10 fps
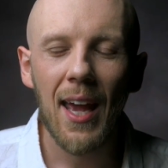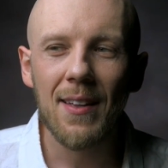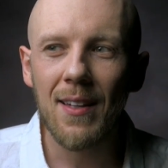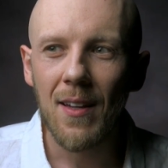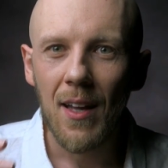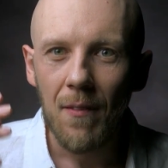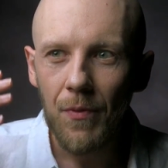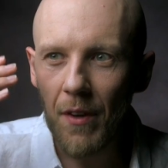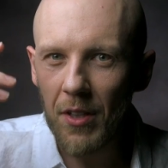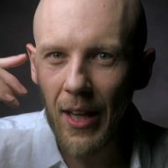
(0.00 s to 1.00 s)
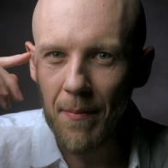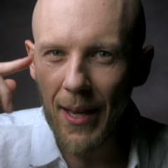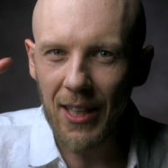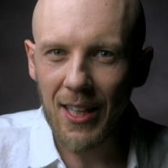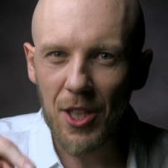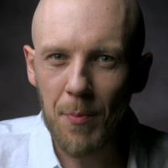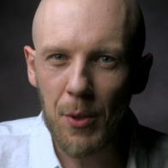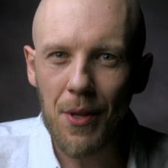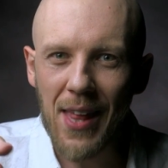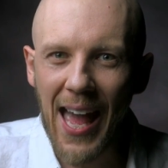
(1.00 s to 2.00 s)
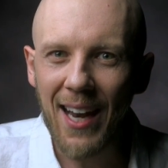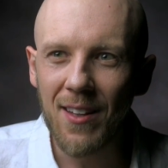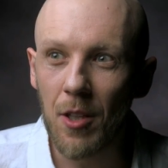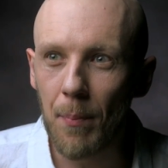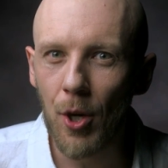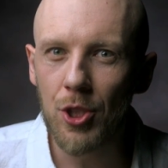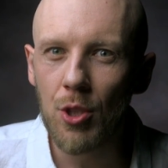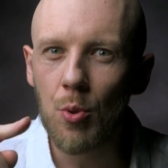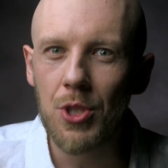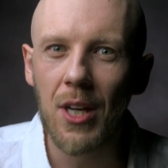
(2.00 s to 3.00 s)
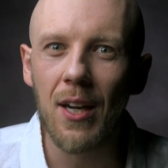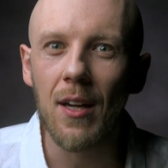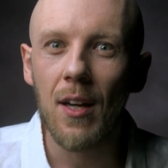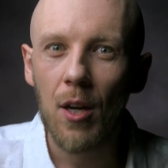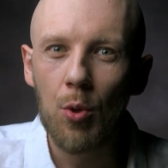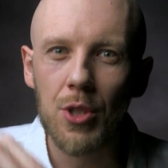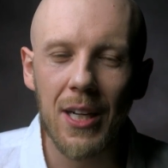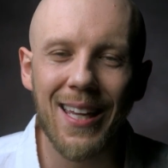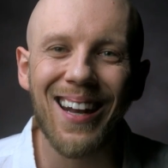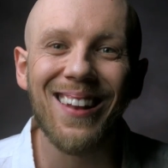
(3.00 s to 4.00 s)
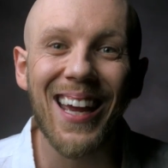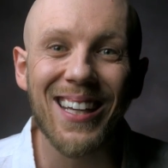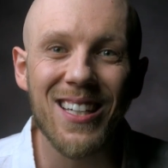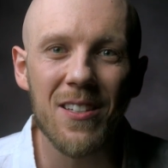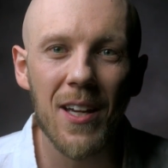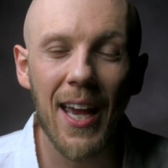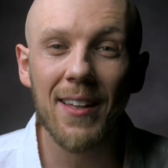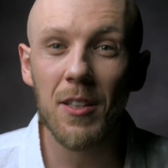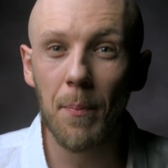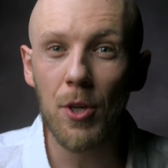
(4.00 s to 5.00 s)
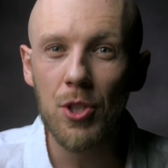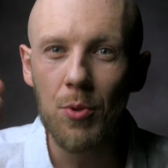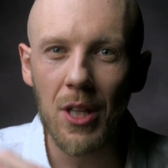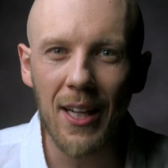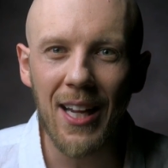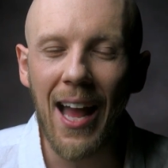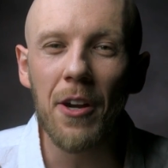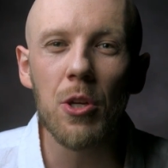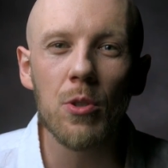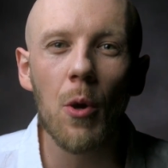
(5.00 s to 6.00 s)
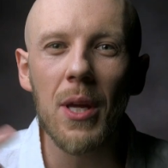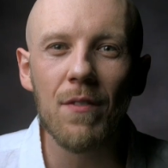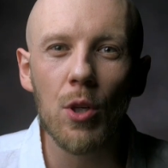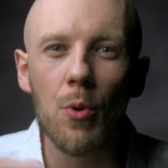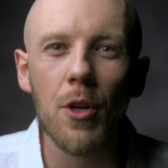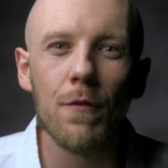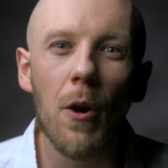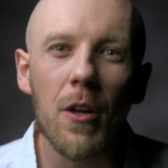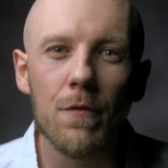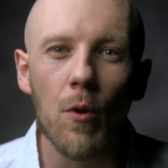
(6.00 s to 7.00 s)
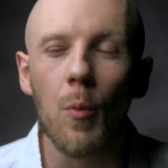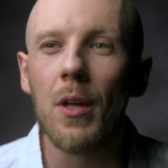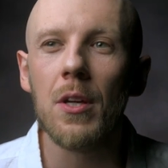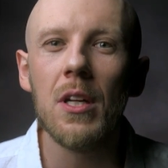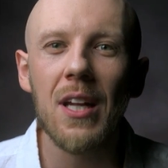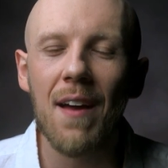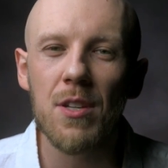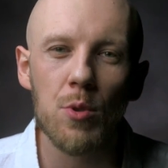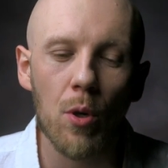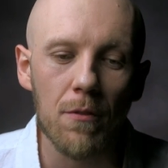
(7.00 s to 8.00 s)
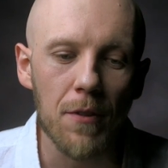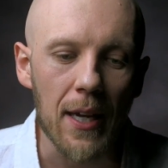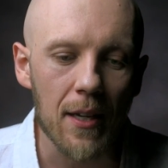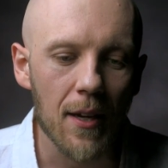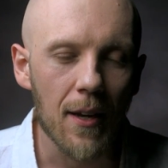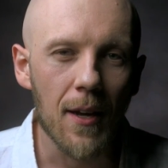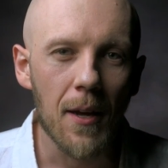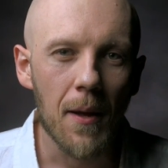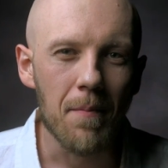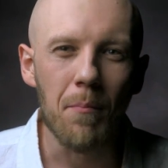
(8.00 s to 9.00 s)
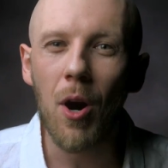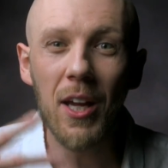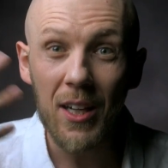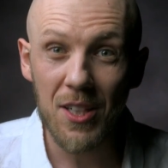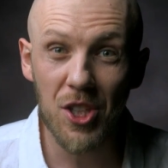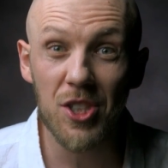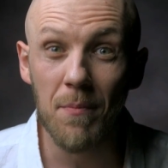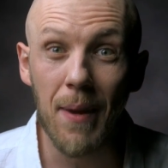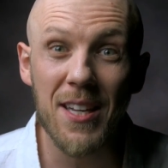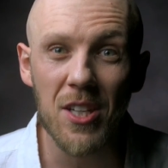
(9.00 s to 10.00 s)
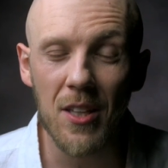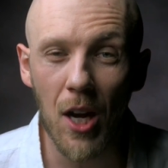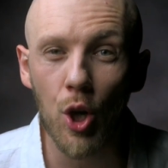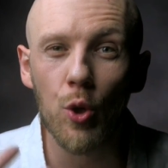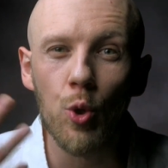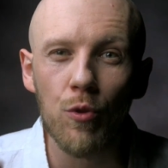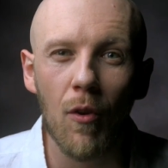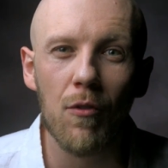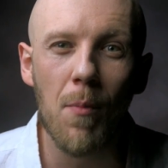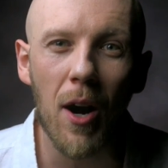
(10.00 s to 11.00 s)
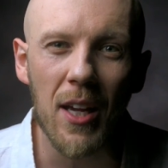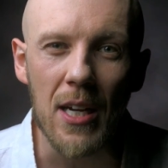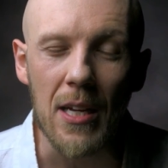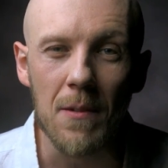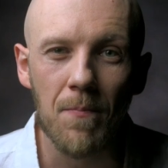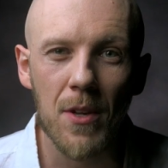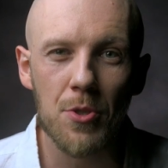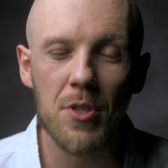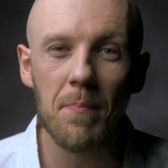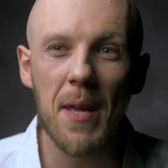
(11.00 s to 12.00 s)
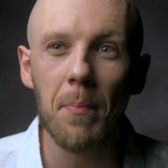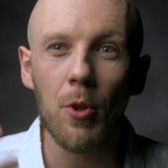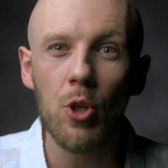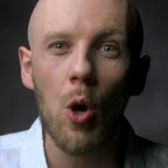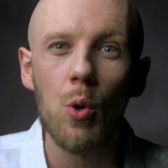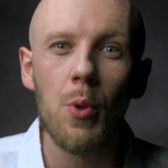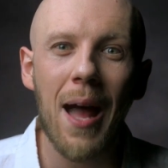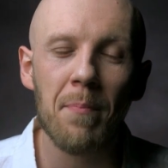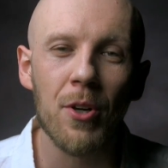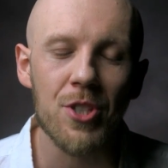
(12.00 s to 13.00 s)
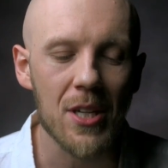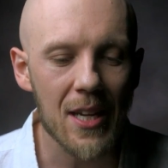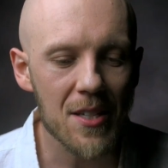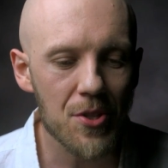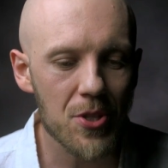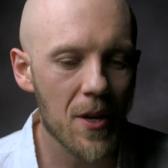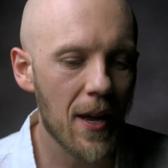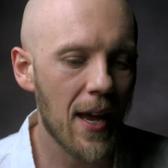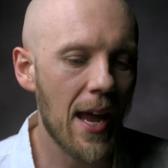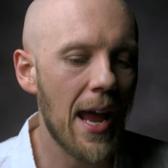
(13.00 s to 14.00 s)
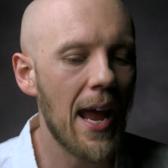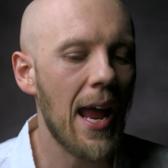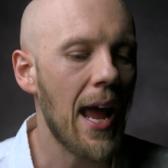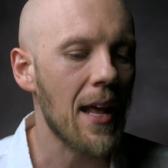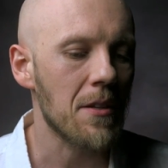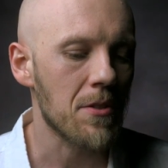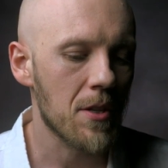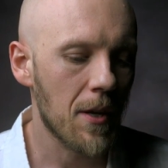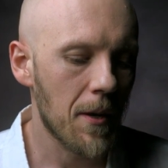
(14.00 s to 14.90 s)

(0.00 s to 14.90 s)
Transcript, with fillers: And then you have to like make the connection between that and then the person who's gonna get elected. And then the person who's elected, how do you know even who you're voting for? Well, you need to have some sort of like marketing system, basically, a crude form of marketing, so that people know who that person is and